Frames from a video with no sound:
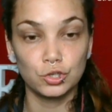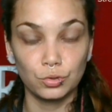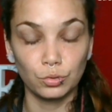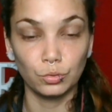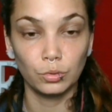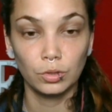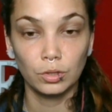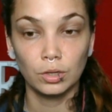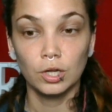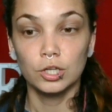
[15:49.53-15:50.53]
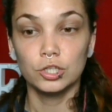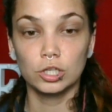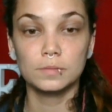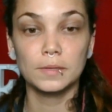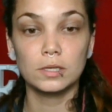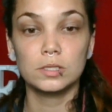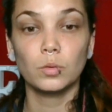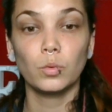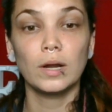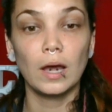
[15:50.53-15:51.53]
true. Just because
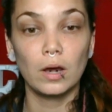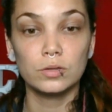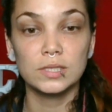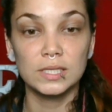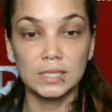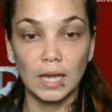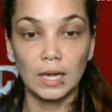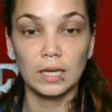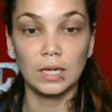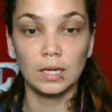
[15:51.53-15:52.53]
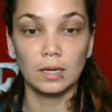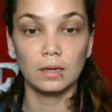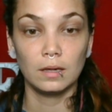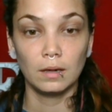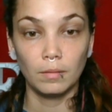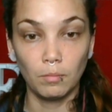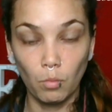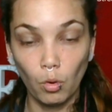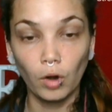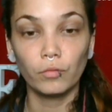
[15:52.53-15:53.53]
someone else is gaining
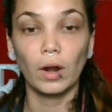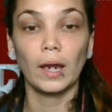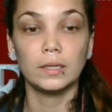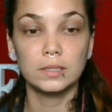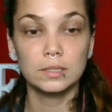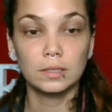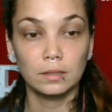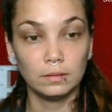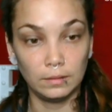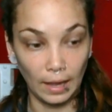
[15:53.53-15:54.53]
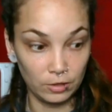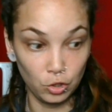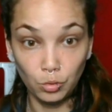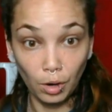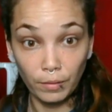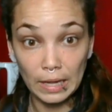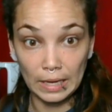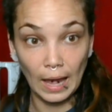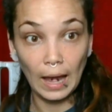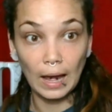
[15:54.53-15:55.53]
more rights that you
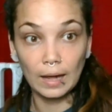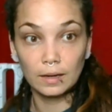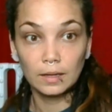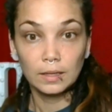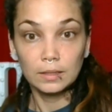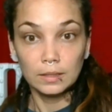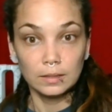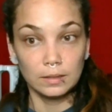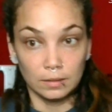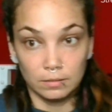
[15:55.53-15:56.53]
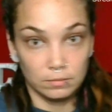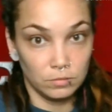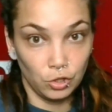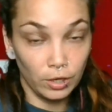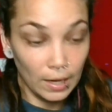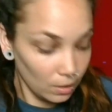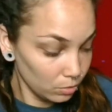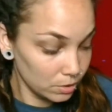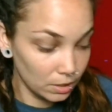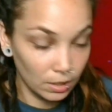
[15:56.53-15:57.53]
already had, you're not
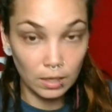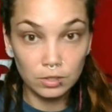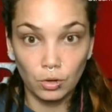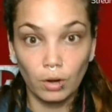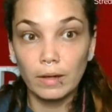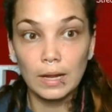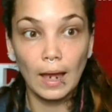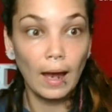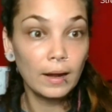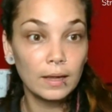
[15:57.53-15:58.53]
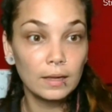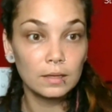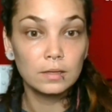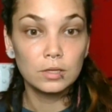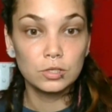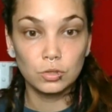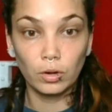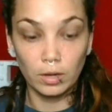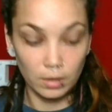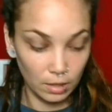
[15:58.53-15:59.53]
losing it. You already had it.
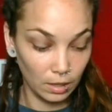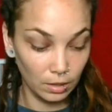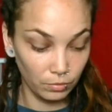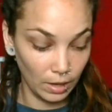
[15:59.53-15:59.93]
So in